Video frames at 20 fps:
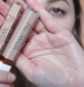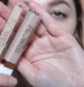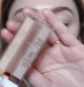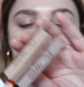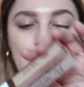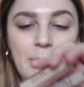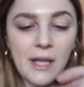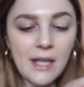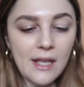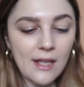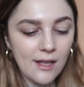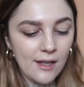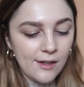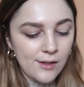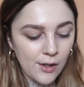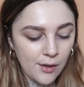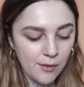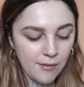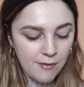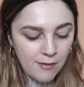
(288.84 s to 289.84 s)
too pinky
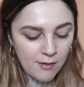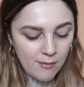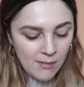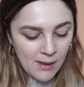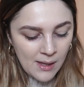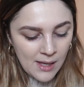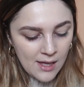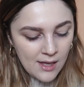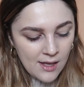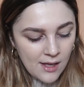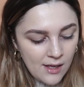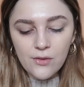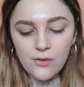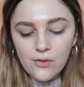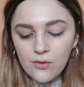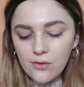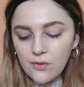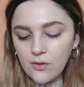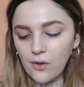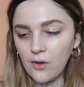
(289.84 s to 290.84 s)
tone for me.
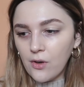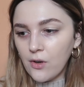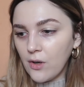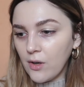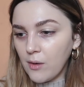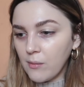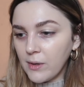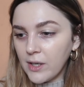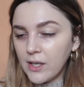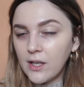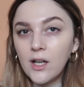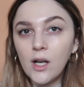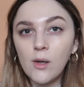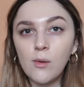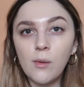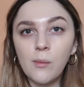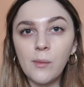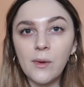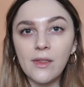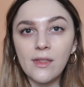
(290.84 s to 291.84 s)
So I'm going to
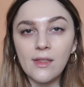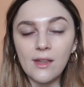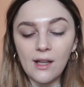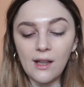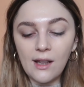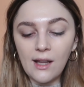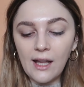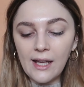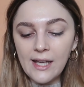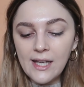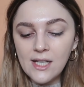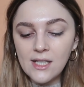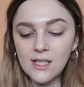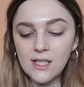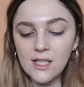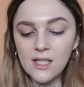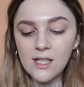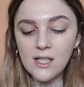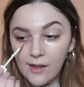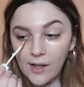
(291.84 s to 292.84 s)
go on with the
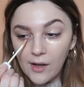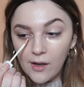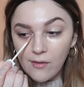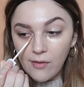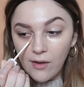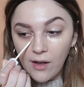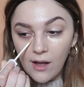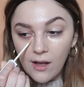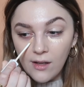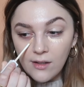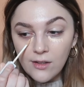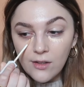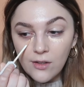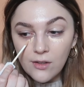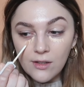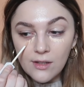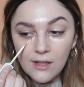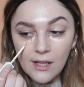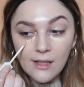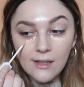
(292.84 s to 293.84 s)
light. Now I've heard
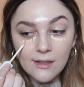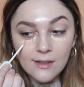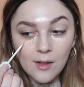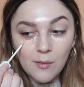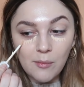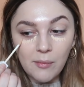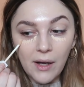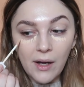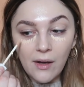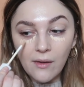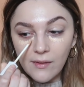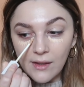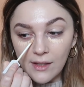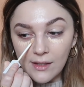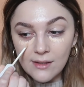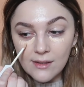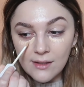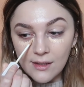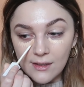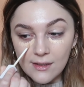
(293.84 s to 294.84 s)
good things about
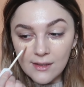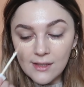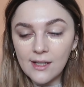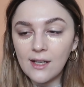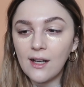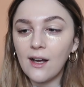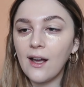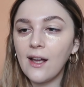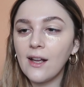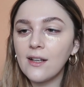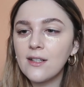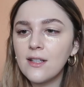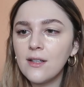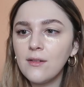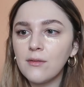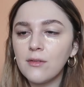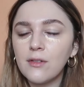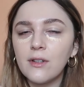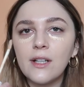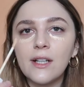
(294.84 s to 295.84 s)
this concealer. I
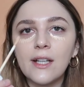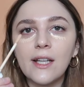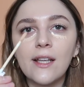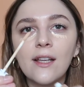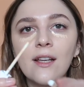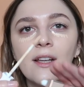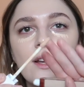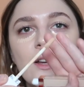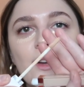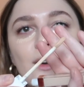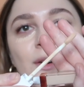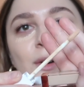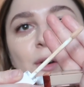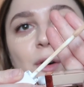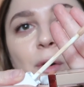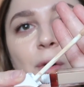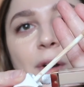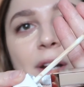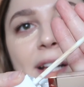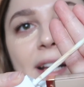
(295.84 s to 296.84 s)
actually really
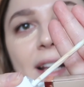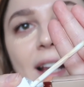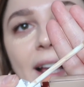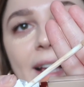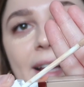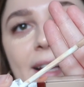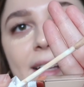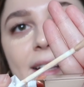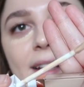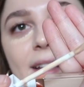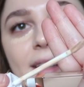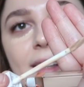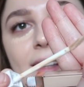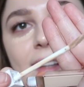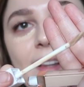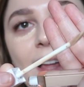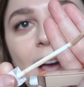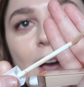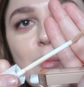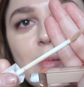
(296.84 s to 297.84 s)
already like the
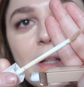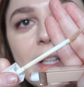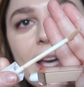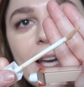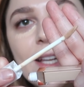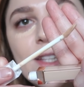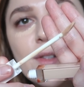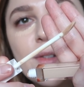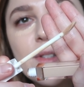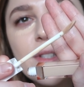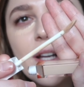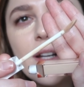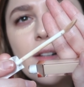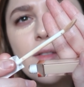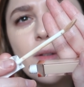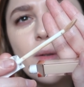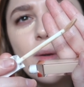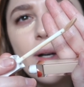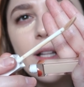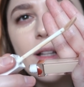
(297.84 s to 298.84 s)
little applicator. It's
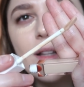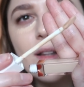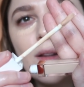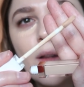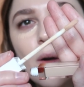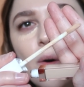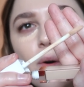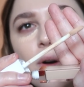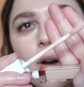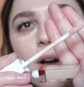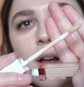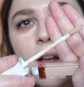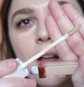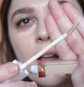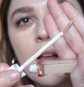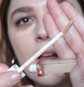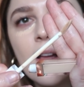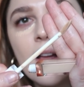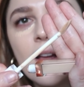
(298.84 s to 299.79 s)
kind of quite long